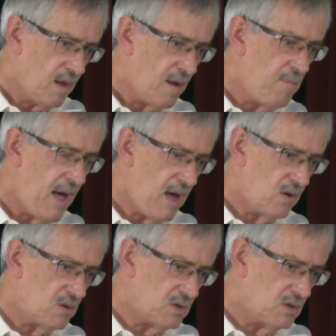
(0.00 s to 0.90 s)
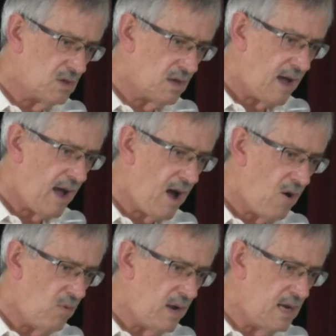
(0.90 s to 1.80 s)
About
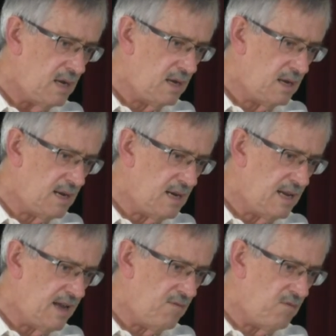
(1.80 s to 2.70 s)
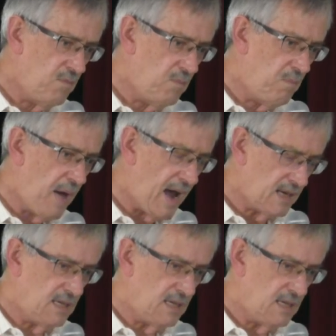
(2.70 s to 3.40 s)
how we can give back